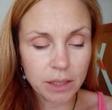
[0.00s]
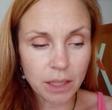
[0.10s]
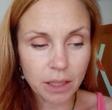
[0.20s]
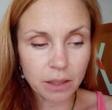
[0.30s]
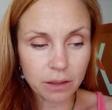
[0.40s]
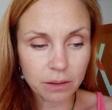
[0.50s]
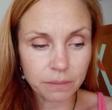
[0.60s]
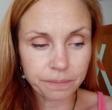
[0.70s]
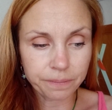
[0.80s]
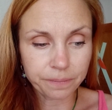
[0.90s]
You
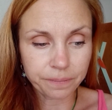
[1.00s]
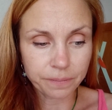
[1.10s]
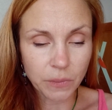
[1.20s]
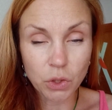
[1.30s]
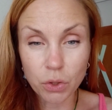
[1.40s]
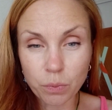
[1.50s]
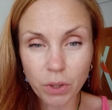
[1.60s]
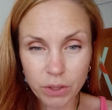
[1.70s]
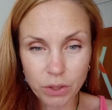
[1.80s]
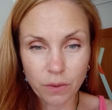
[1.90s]
should
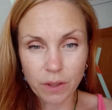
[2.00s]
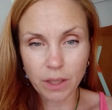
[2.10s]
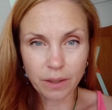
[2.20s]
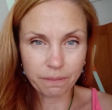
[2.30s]
monitor the